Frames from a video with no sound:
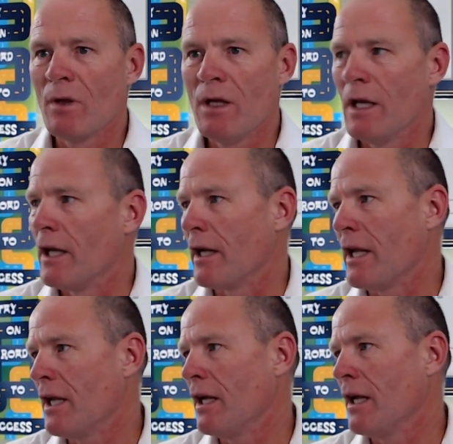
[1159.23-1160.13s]
And I
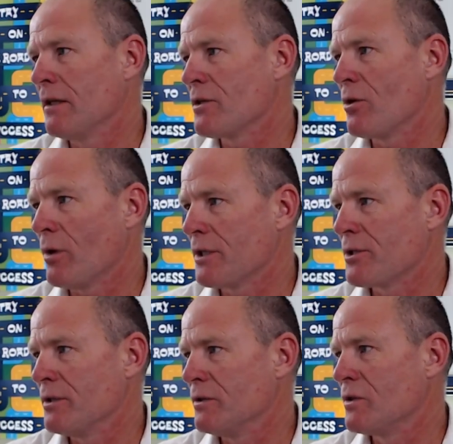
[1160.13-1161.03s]
can't answer
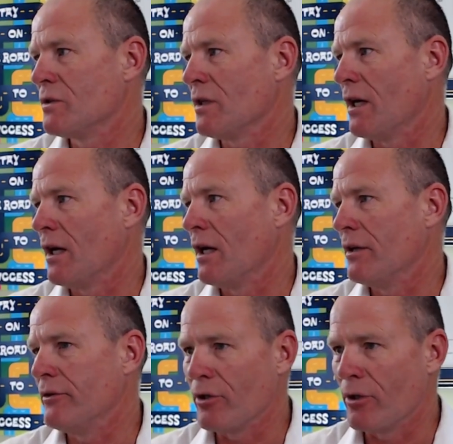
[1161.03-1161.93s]
questions
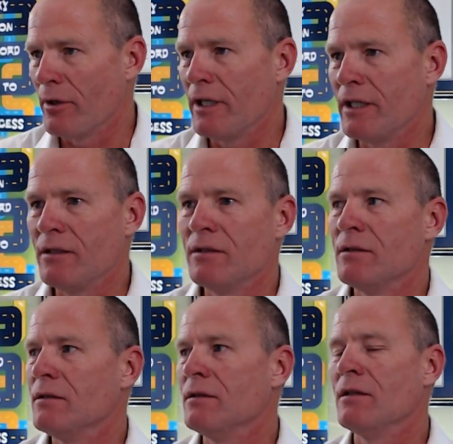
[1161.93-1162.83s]
during
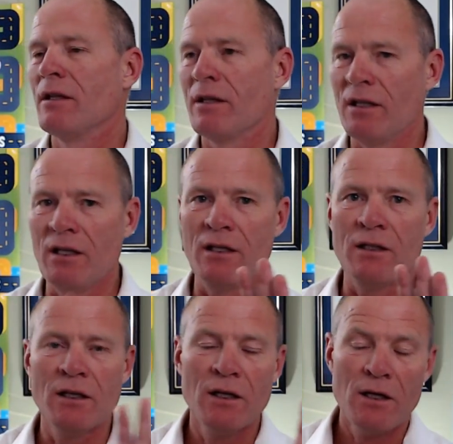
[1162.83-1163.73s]
the
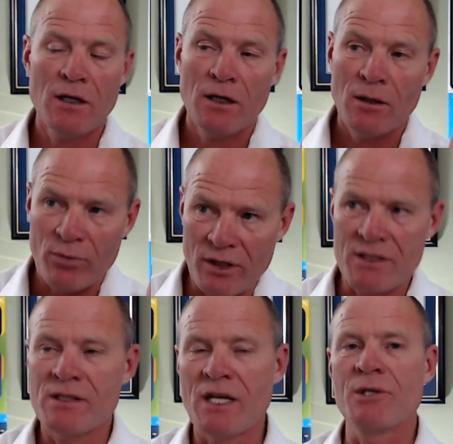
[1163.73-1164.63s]

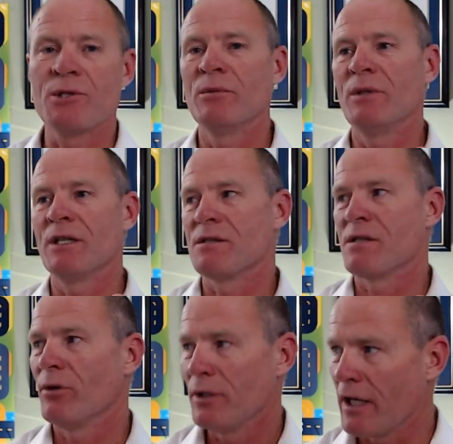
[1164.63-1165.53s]
presentation because I've
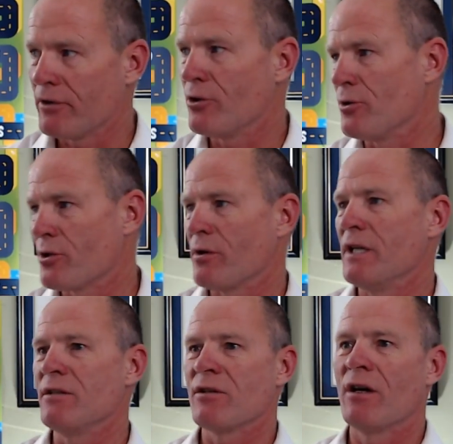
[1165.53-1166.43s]
only got 2
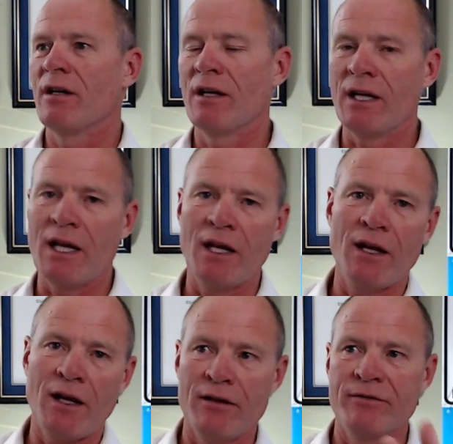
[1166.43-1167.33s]
screens on and I can't
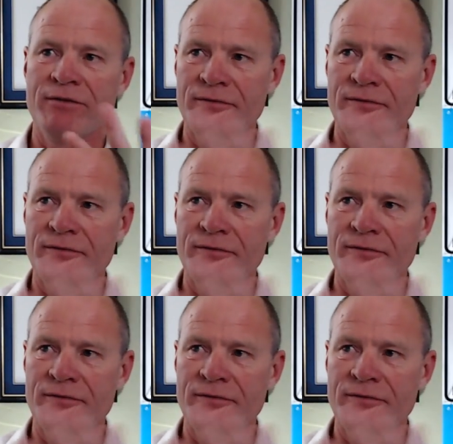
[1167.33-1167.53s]
have